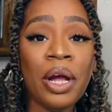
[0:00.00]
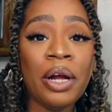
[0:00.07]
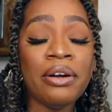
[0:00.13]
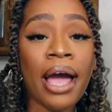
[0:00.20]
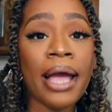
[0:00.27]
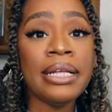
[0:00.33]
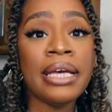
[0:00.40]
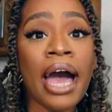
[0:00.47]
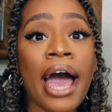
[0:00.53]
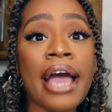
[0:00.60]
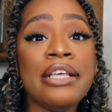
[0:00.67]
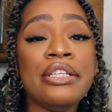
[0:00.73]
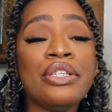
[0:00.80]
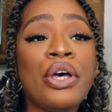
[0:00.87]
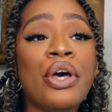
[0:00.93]
Right,
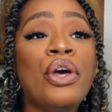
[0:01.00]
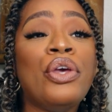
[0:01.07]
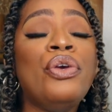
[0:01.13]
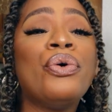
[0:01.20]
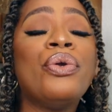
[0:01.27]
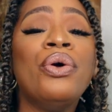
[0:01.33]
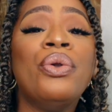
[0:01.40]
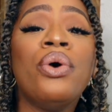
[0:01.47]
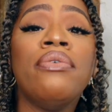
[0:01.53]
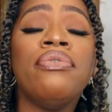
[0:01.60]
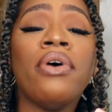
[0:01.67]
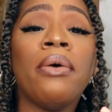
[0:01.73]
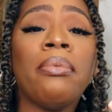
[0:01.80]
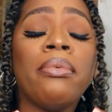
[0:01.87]
guys? You don't know if your